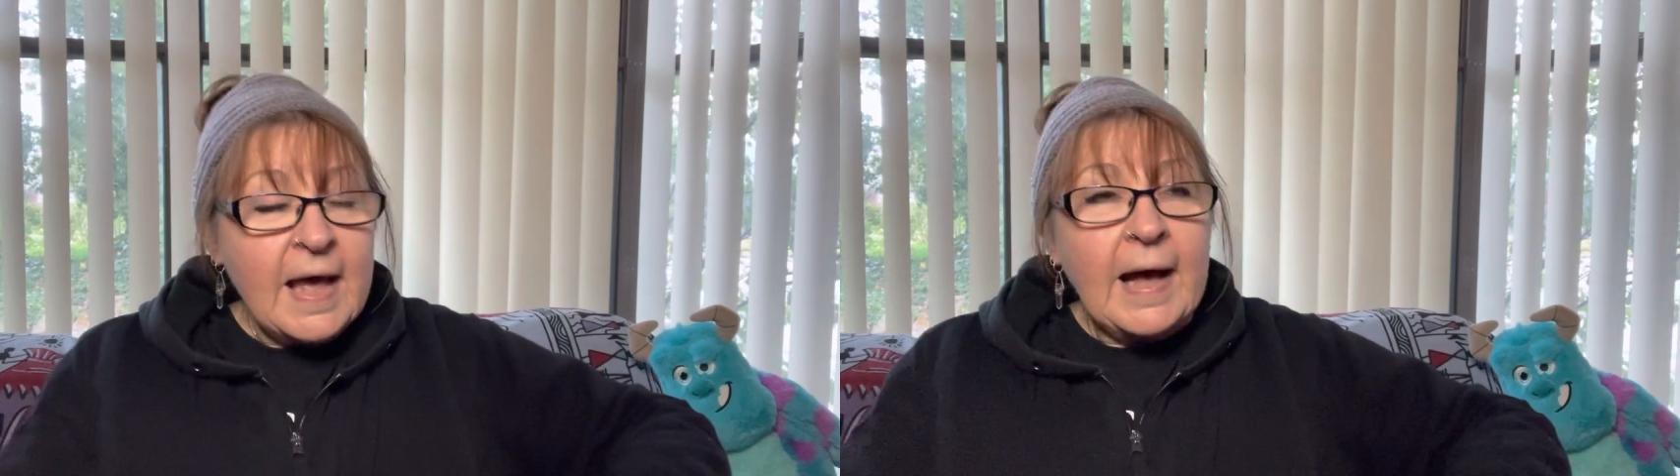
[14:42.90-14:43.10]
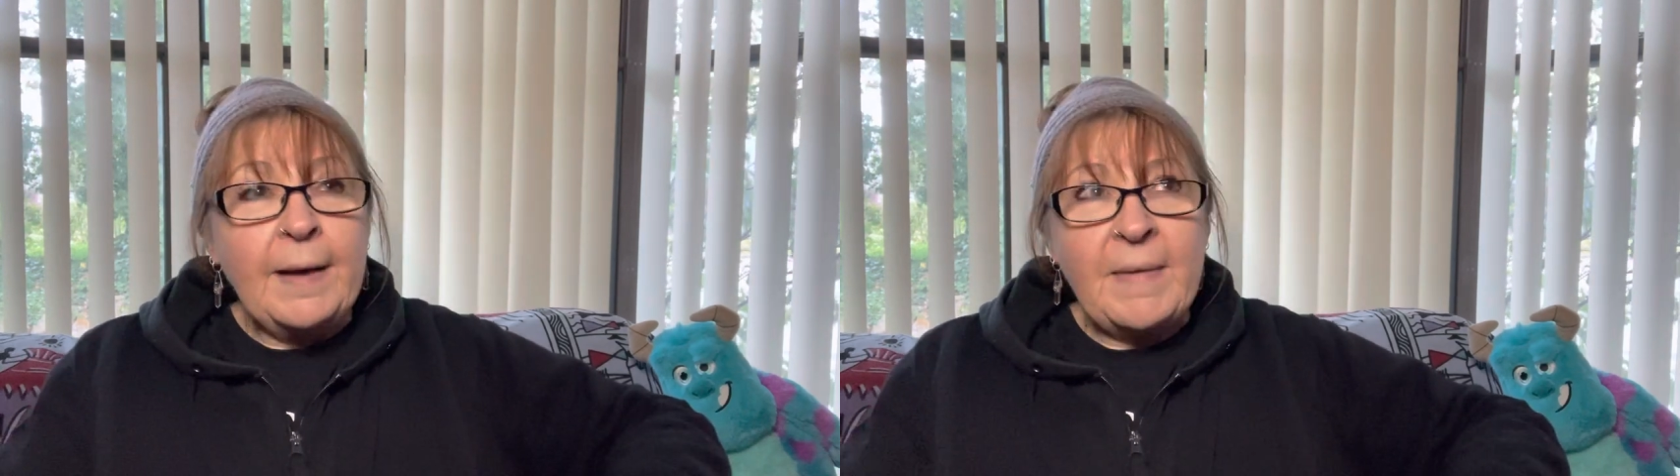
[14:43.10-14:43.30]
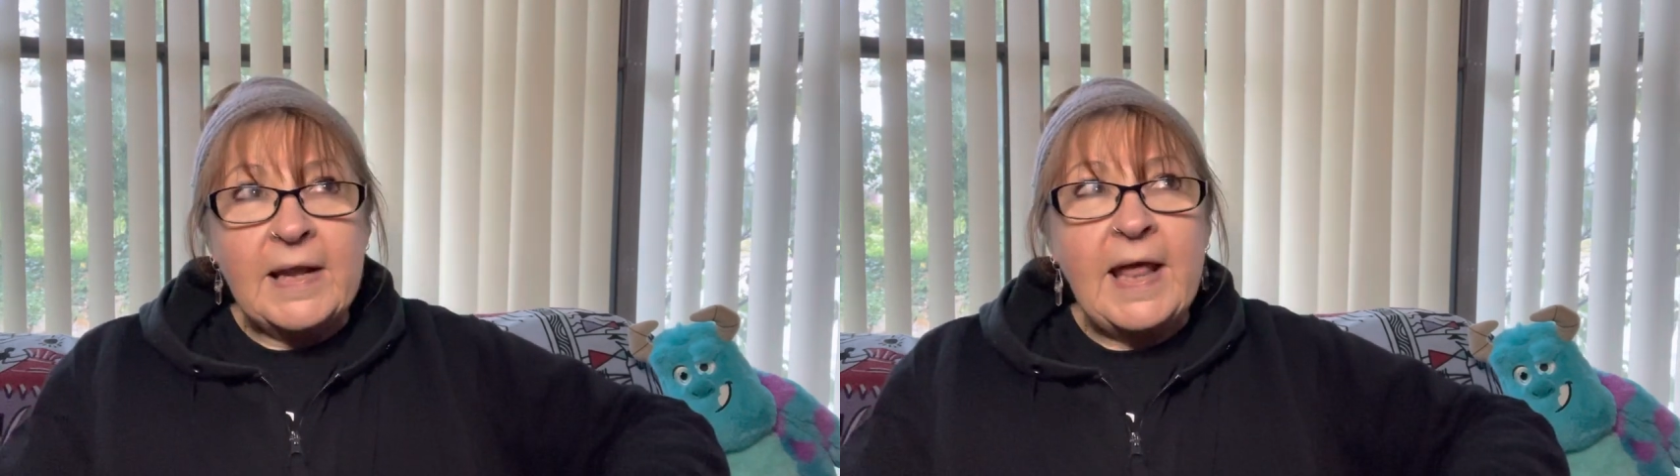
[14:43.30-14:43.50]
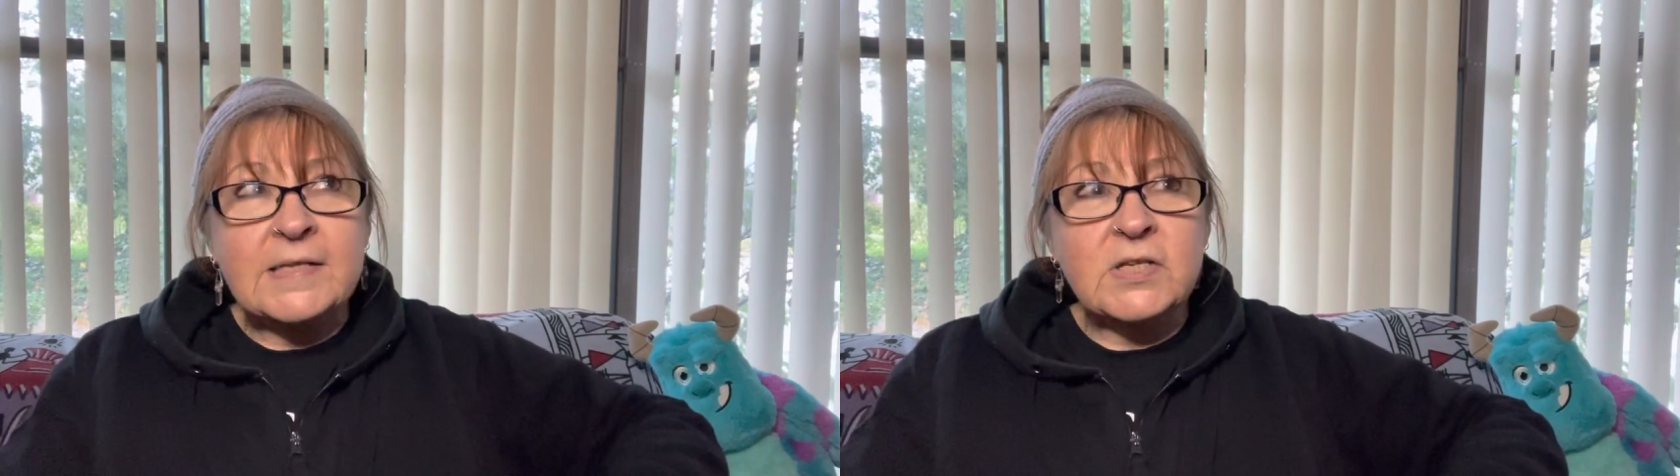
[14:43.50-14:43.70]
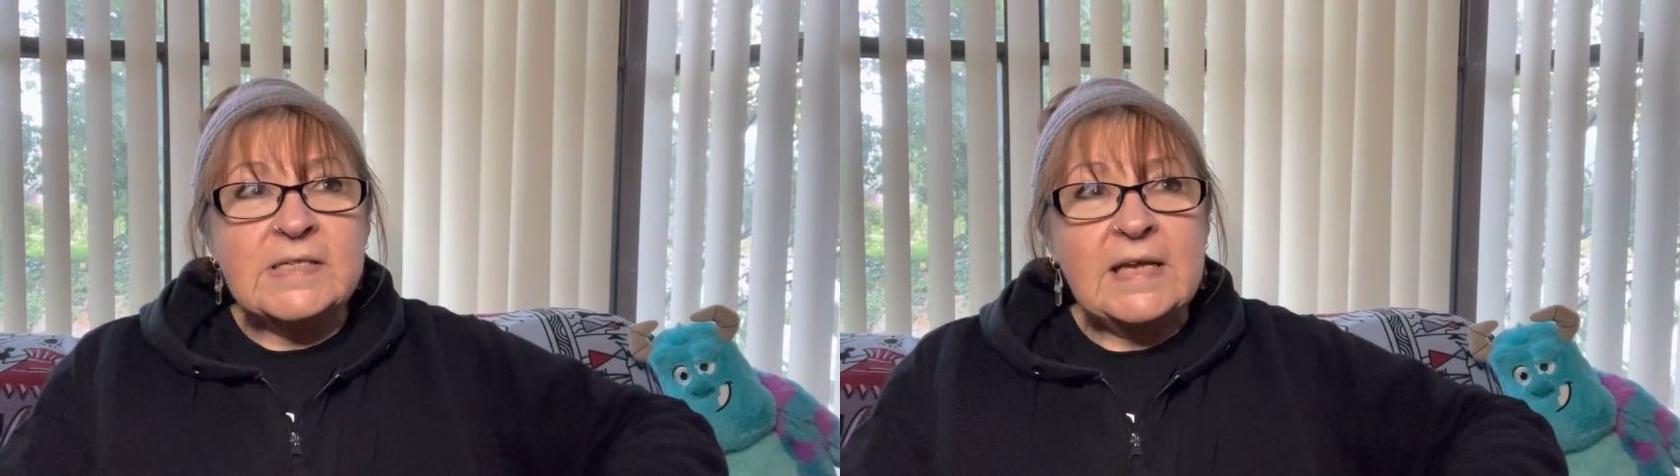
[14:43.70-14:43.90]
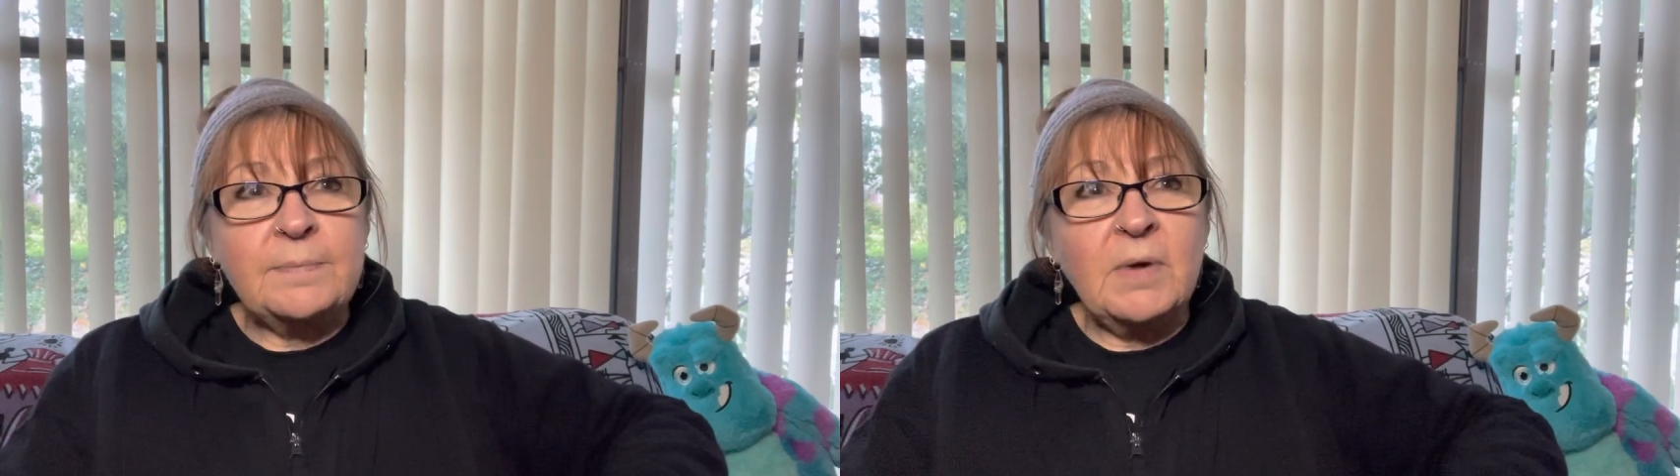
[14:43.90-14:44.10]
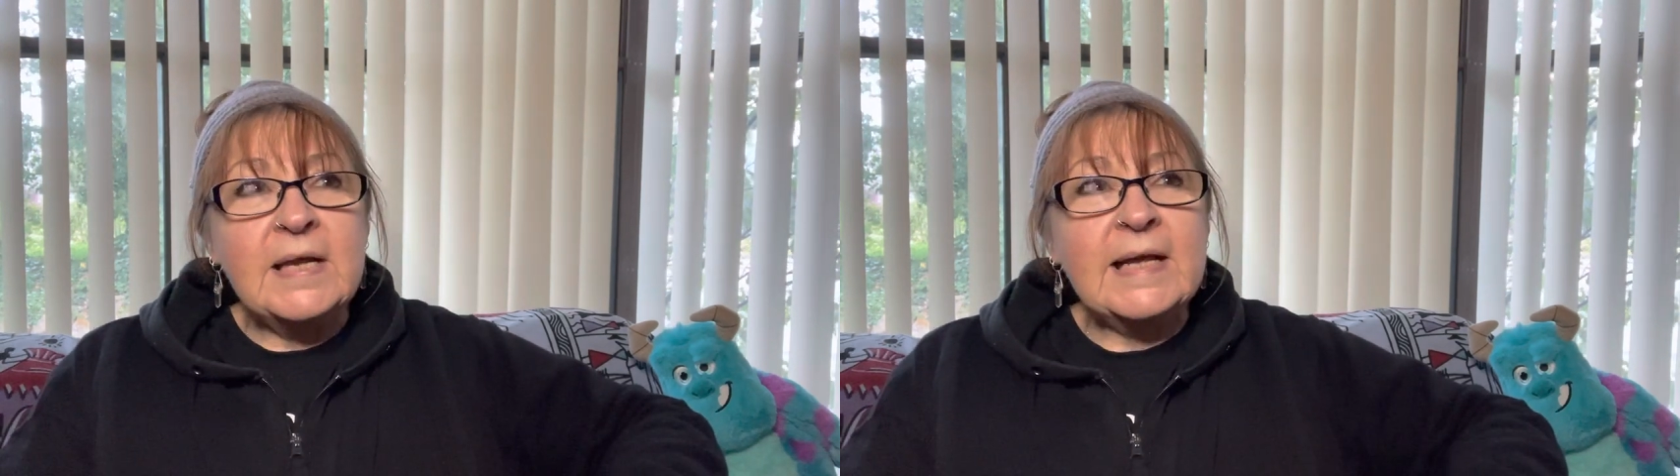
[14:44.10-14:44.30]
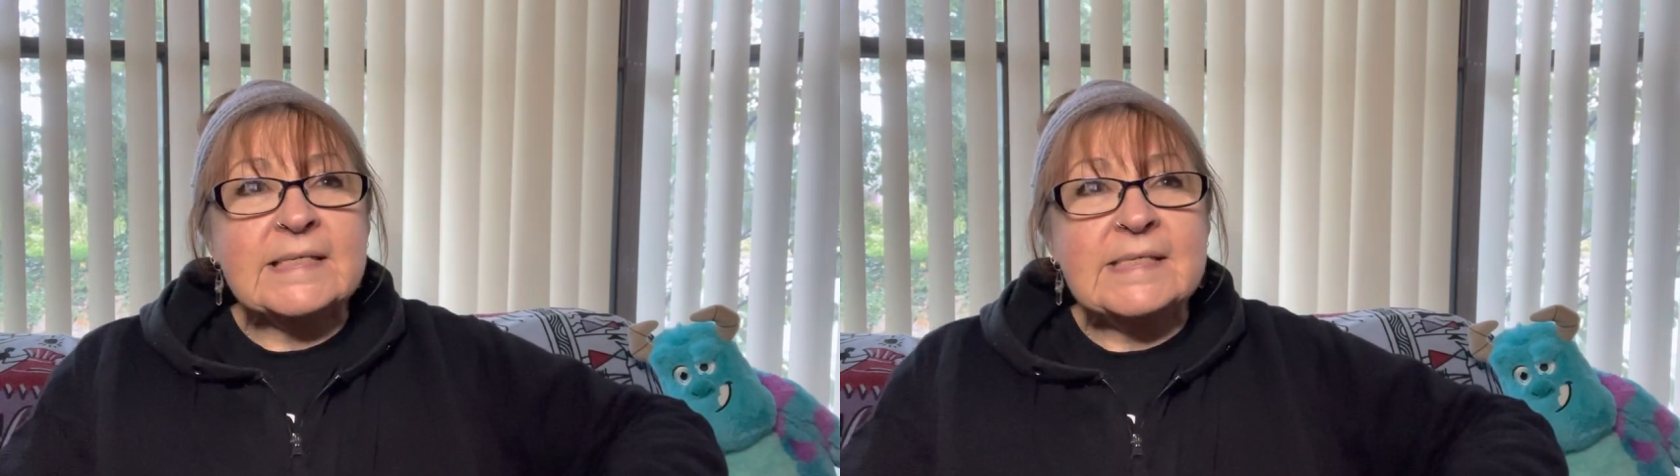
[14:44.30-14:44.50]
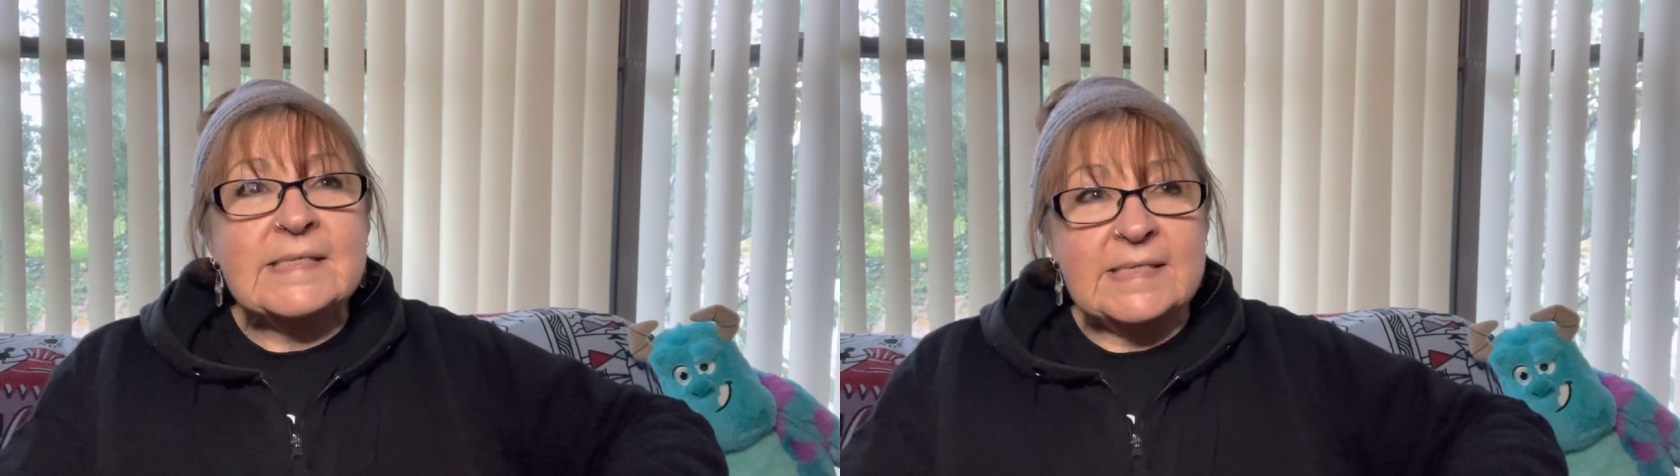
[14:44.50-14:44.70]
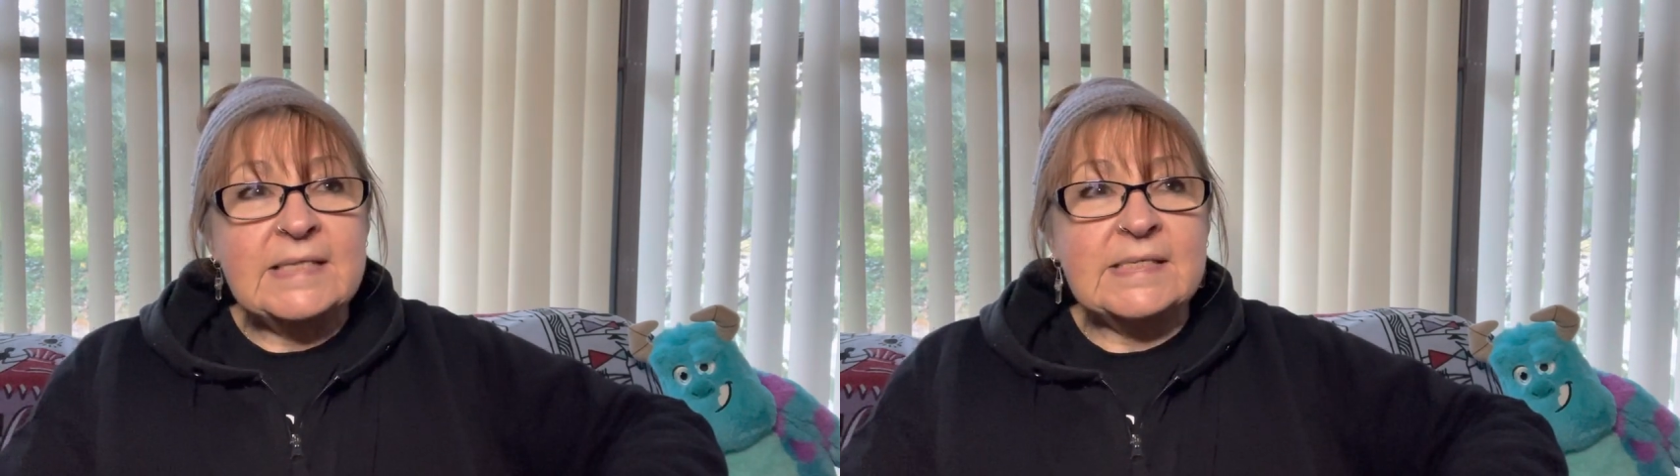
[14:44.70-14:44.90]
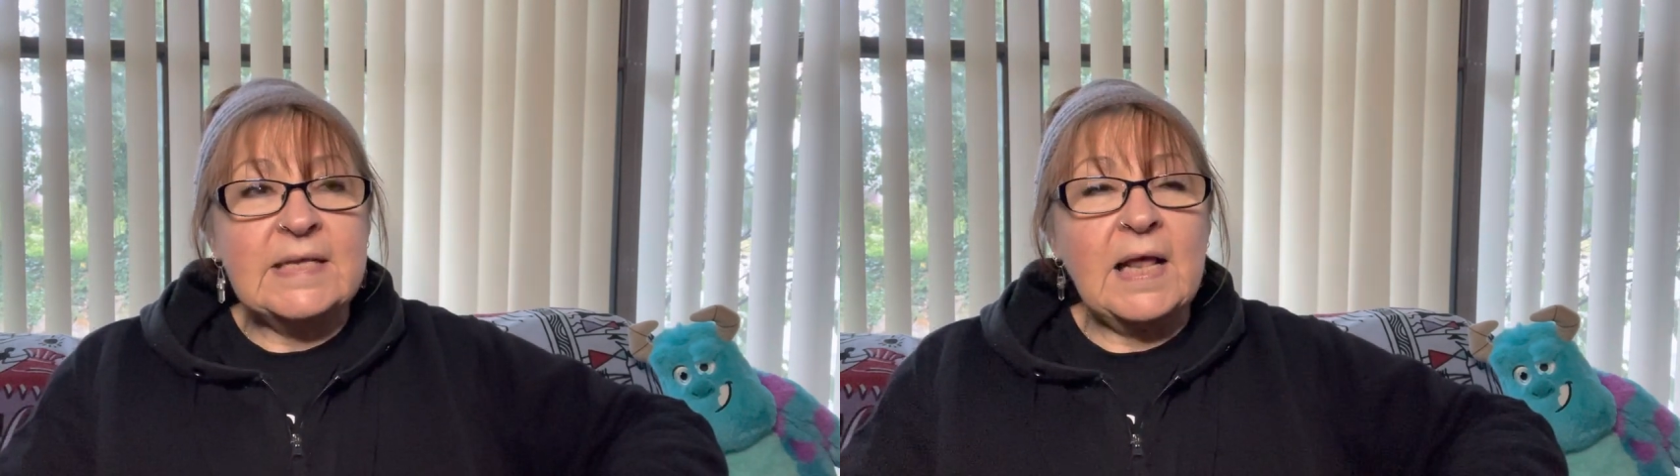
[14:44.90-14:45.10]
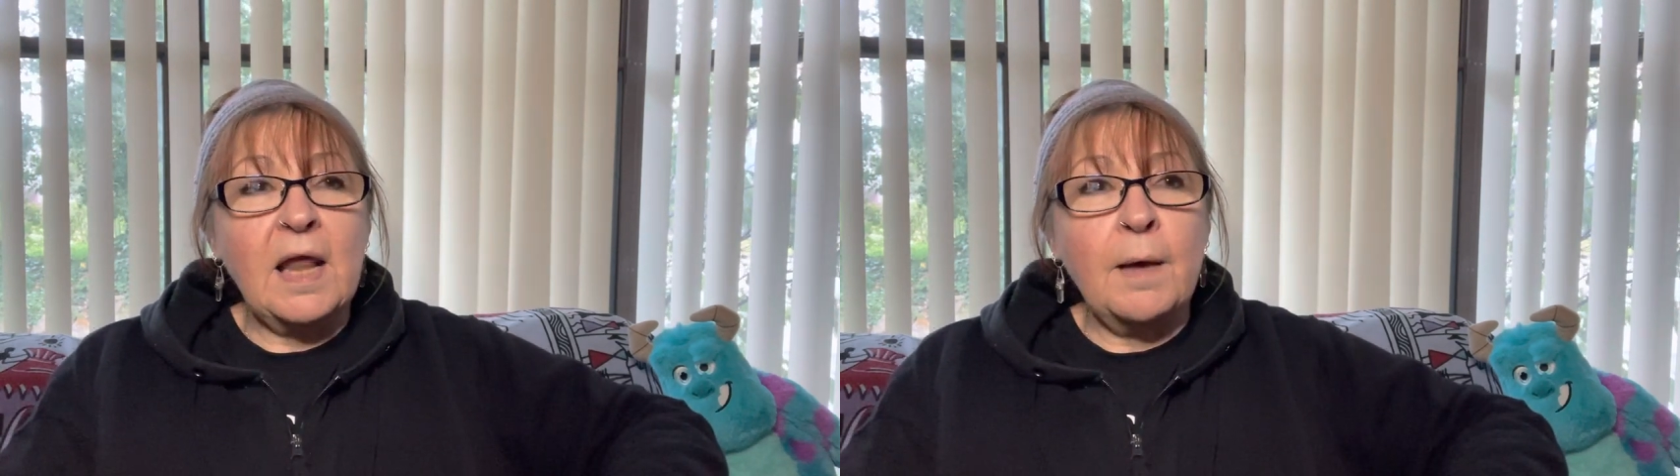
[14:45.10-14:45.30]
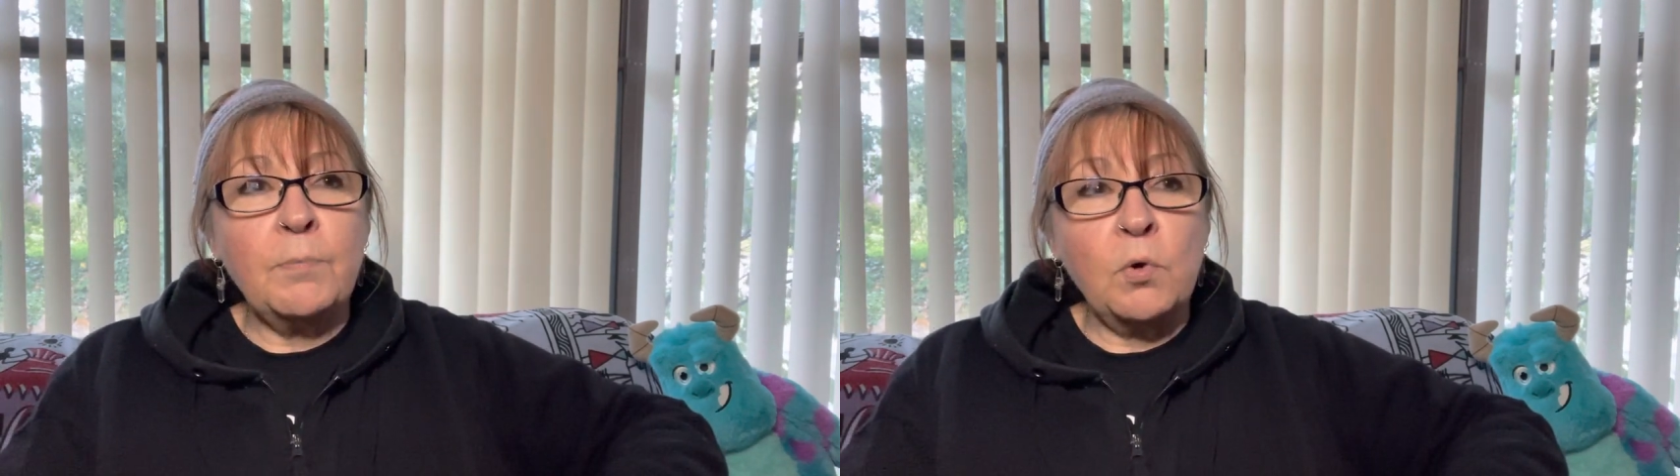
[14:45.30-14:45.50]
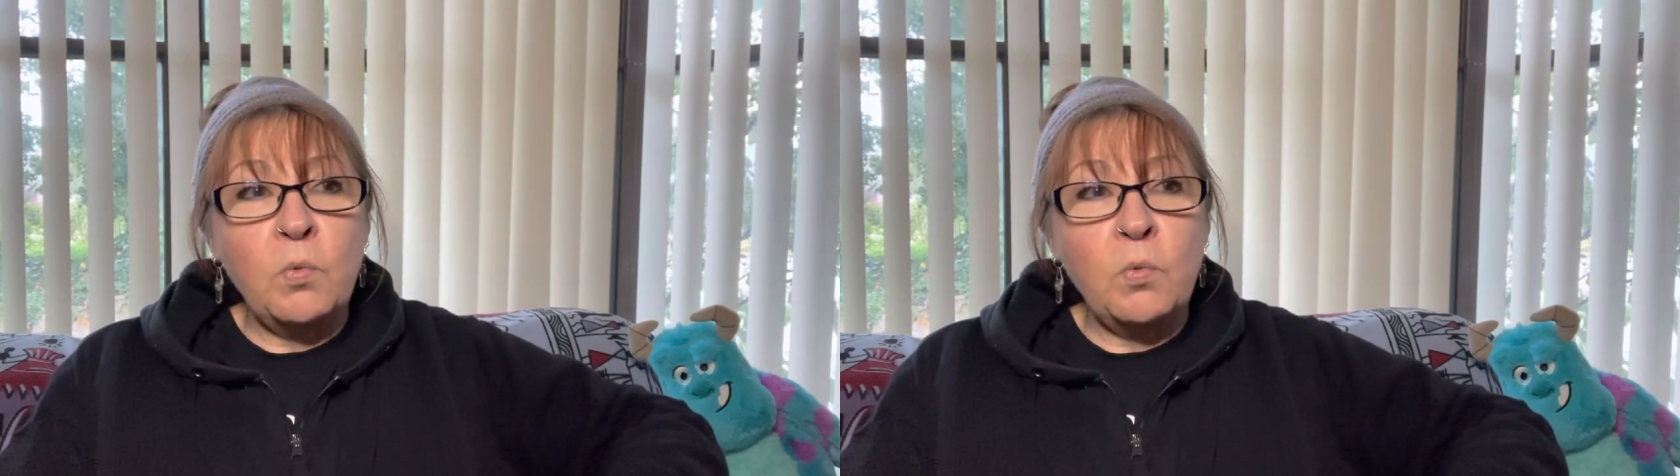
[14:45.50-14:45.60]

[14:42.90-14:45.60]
And as I said, my next Scentsy Club